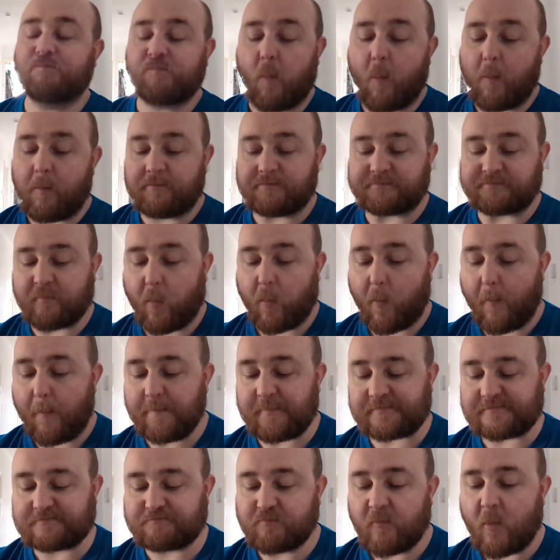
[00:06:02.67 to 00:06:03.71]

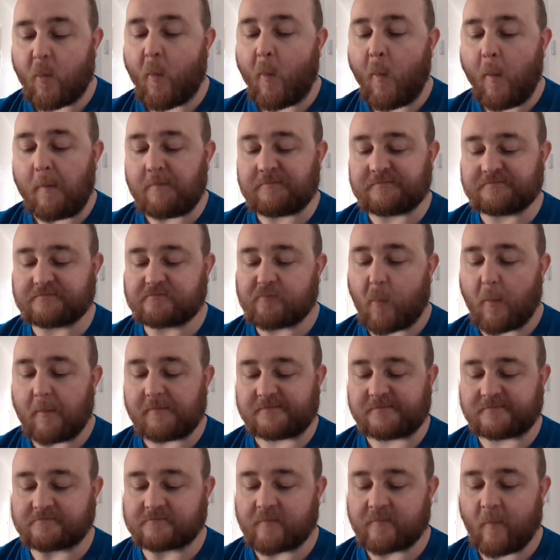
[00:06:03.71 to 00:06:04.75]

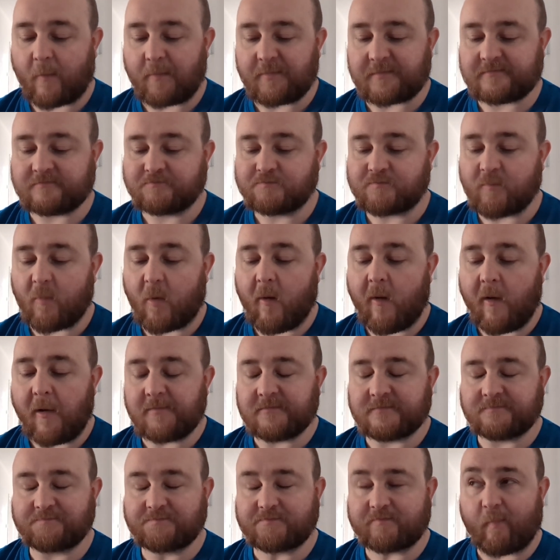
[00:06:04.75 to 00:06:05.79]

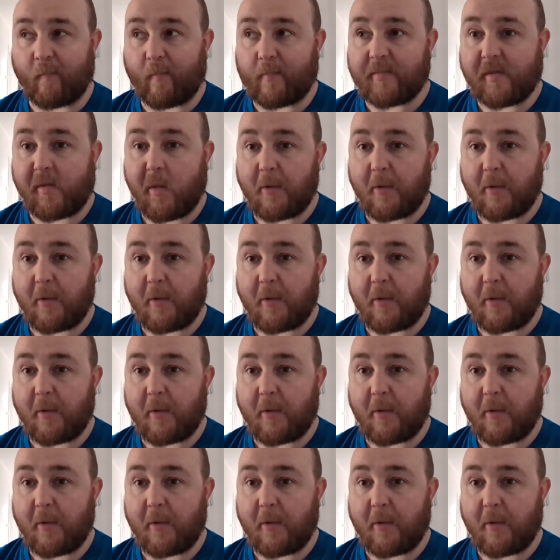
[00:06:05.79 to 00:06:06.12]
Nothing is said.